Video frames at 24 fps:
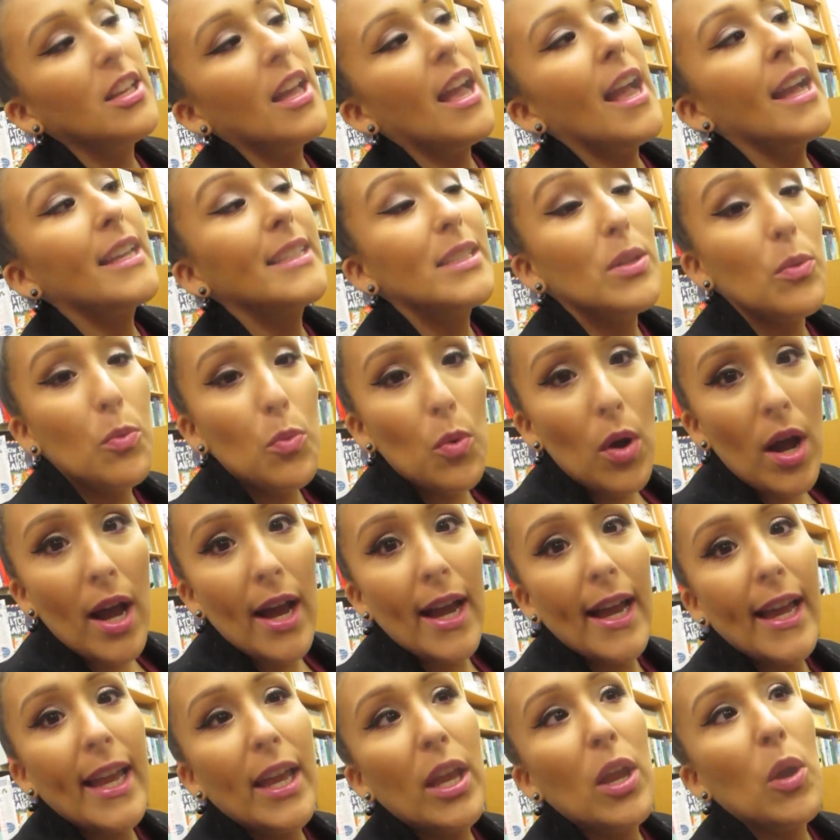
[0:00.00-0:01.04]
Ask them
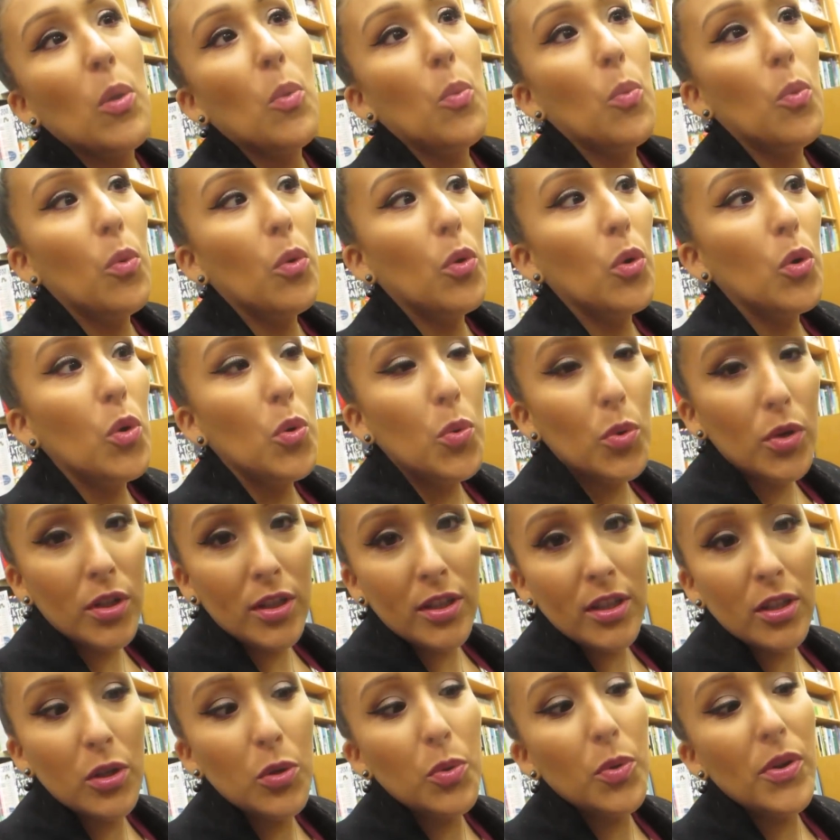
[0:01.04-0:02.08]
why, who are
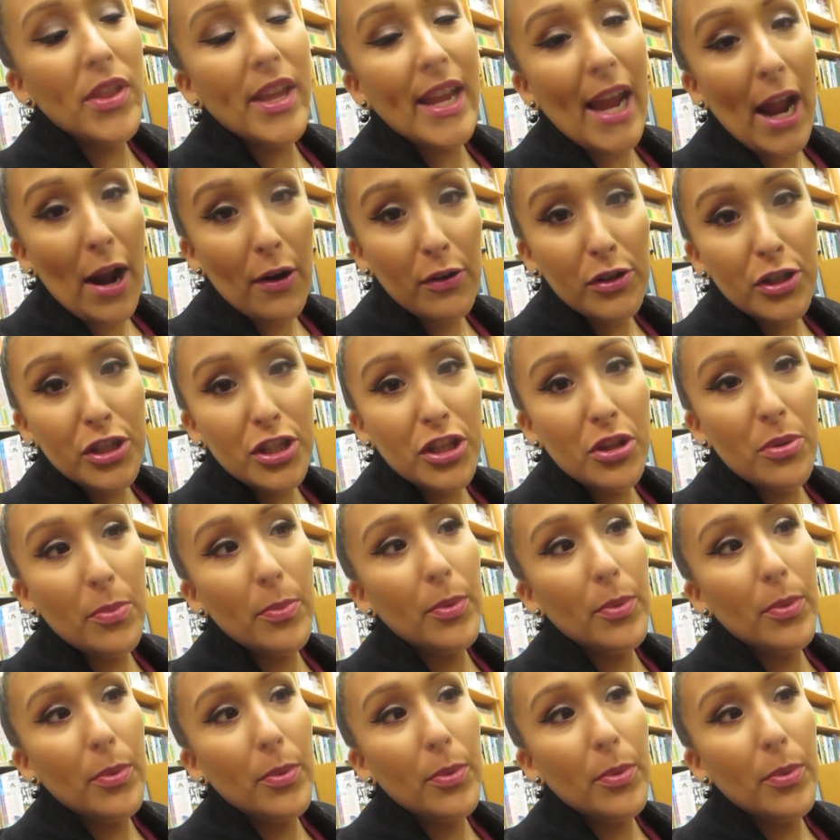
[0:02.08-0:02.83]
who are the characters in the